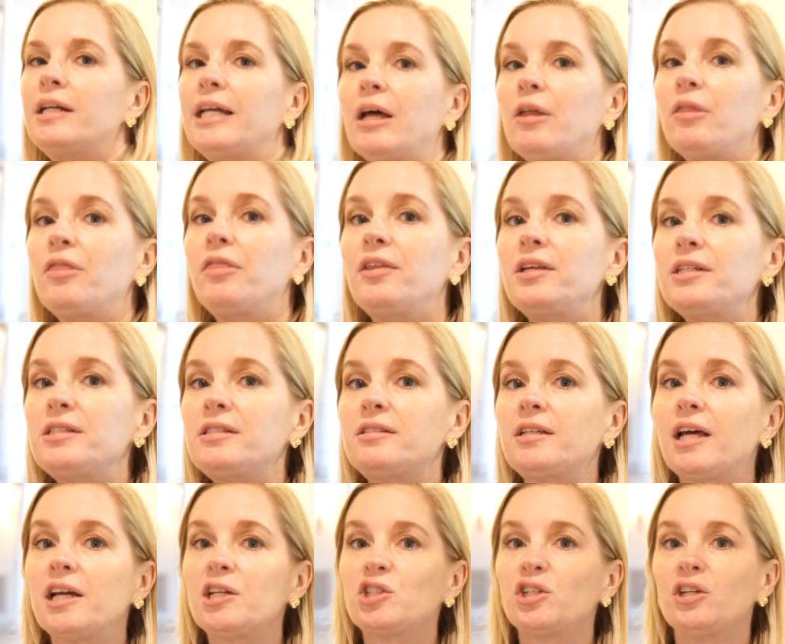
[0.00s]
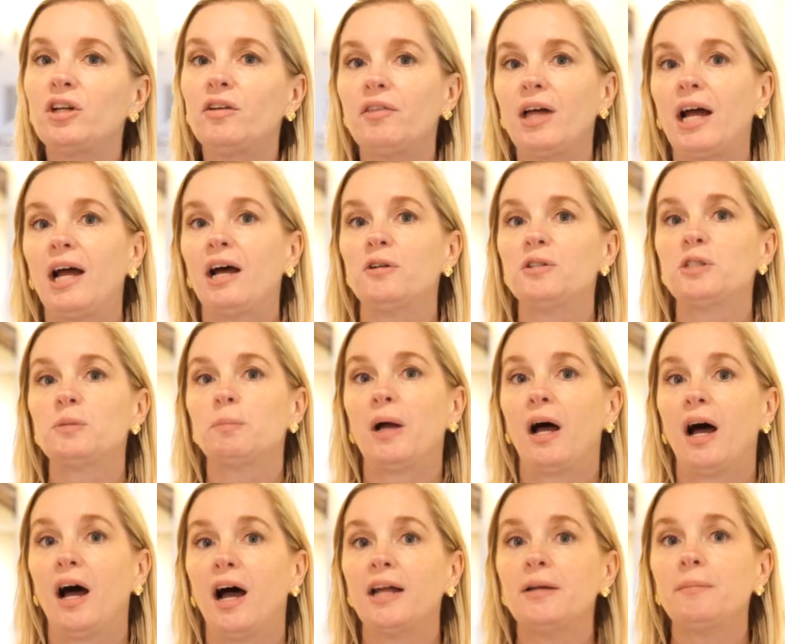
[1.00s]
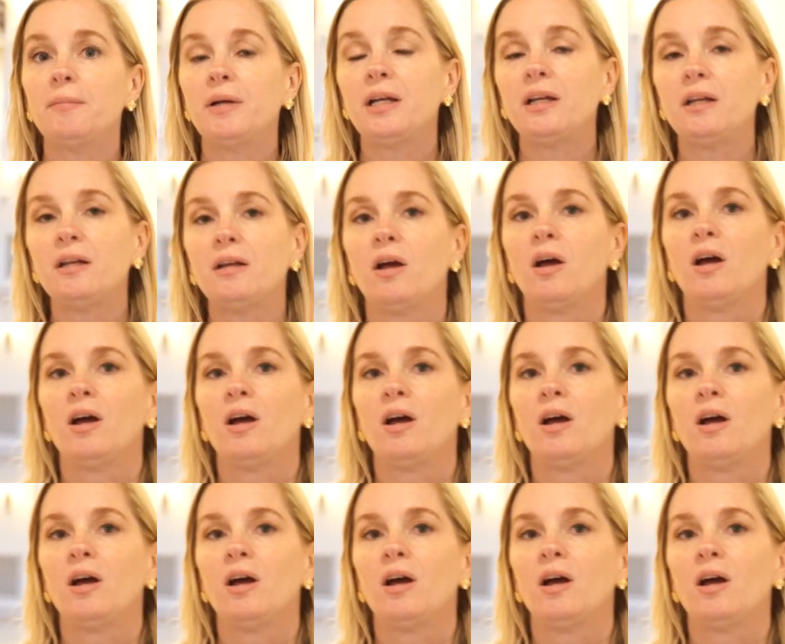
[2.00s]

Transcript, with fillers: Now, this section of the house behind me